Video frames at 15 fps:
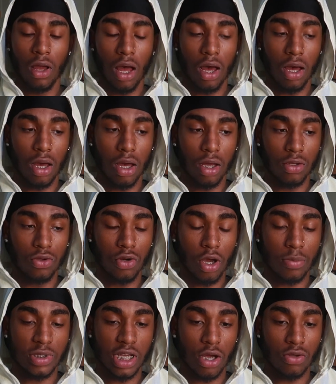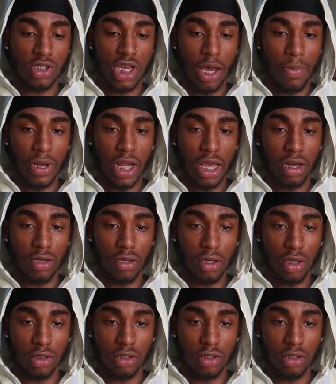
uh you know i'm saying on top of that